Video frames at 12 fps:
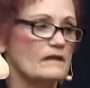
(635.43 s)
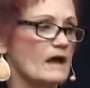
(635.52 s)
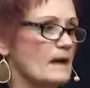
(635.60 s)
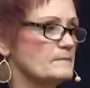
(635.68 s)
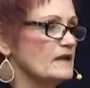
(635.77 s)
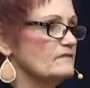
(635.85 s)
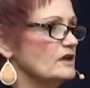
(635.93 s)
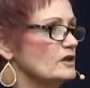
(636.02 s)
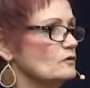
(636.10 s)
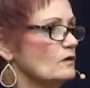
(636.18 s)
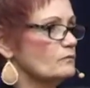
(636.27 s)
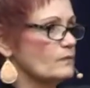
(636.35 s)
I'm giving
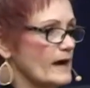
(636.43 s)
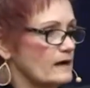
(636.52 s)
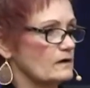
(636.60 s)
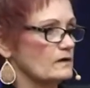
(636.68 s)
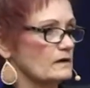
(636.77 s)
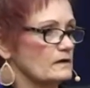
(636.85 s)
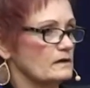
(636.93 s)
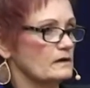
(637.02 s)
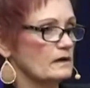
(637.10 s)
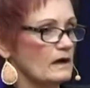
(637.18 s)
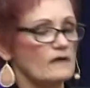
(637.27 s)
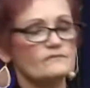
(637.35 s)
you a record
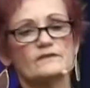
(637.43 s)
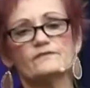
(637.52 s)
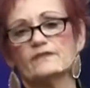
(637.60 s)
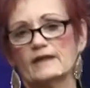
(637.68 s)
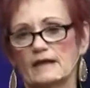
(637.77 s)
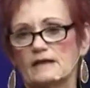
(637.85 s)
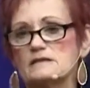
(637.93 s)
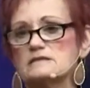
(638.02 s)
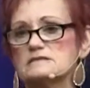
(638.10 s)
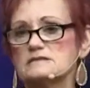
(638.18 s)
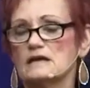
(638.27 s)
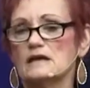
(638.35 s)
of the
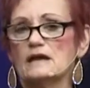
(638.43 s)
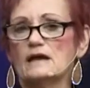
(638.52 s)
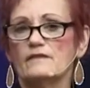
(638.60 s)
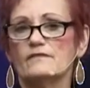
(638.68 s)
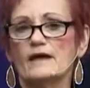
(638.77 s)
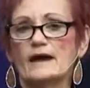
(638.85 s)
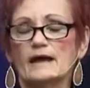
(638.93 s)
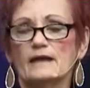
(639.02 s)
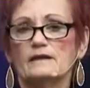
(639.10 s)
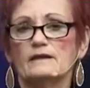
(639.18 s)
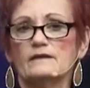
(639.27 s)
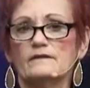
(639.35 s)
things that
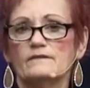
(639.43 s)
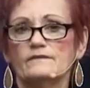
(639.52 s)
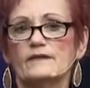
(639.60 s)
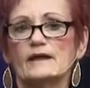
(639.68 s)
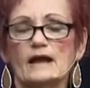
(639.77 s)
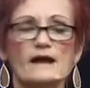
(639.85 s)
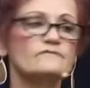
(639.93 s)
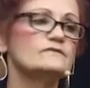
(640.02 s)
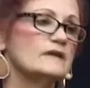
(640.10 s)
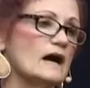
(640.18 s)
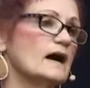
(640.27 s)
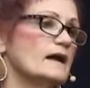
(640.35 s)
I've
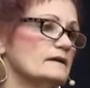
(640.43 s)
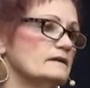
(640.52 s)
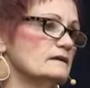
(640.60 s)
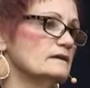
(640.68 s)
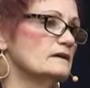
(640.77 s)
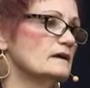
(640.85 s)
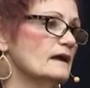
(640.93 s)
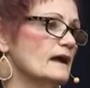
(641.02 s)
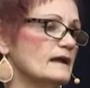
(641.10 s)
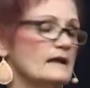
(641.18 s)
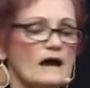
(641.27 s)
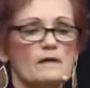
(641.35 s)
done
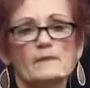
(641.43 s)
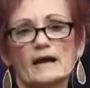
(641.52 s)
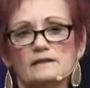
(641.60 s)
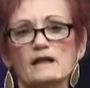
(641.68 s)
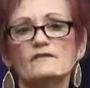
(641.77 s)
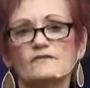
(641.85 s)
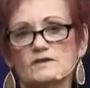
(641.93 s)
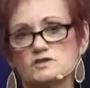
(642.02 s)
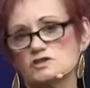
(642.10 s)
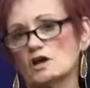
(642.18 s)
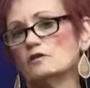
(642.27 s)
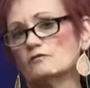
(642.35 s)
and how my love has
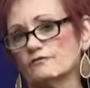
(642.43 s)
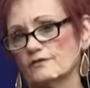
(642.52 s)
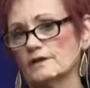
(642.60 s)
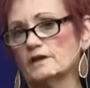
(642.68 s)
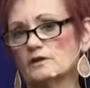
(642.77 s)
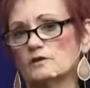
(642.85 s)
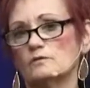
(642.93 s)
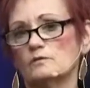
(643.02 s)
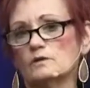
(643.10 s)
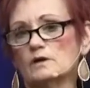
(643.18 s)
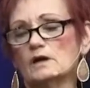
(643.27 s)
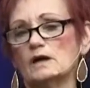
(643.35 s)
shown for you."
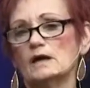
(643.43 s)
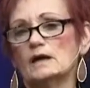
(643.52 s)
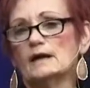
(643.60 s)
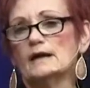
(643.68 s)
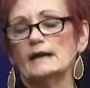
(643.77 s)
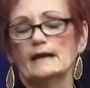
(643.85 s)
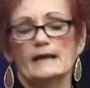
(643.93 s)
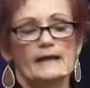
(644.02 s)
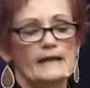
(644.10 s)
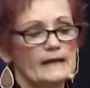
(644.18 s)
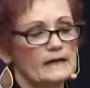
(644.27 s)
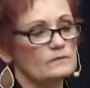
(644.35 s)

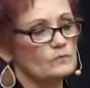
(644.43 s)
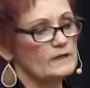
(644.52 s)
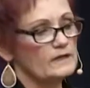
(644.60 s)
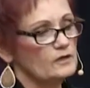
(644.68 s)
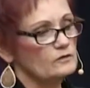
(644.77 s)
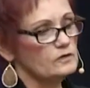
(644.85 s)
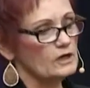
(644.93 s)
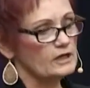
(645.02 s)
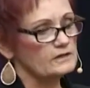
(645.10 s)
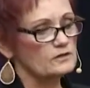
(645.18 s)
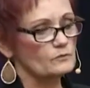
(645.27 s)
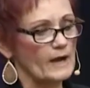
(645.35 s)
And when you look
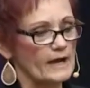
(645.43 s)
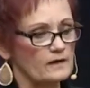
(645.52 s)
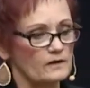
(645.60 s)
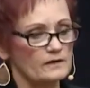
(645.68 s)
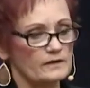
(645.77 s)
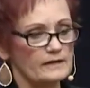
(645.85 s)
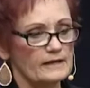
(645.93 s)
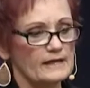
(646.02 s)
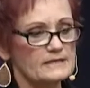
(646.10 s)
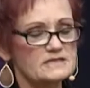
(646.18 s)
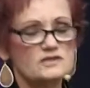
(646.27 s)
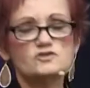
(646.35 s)
at the record,
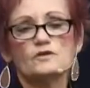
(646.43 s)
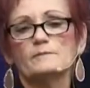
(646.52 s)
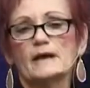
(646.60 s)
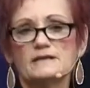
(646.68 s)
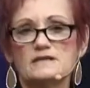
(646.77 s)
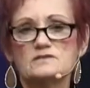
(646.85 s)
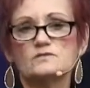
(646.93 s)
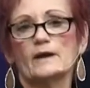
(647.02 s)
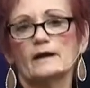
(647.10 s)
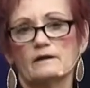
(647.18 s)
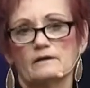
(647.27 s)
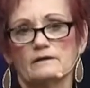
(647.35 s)
it's a tremendous
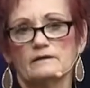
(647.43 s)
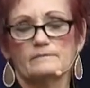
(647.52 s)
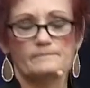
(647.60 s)
record.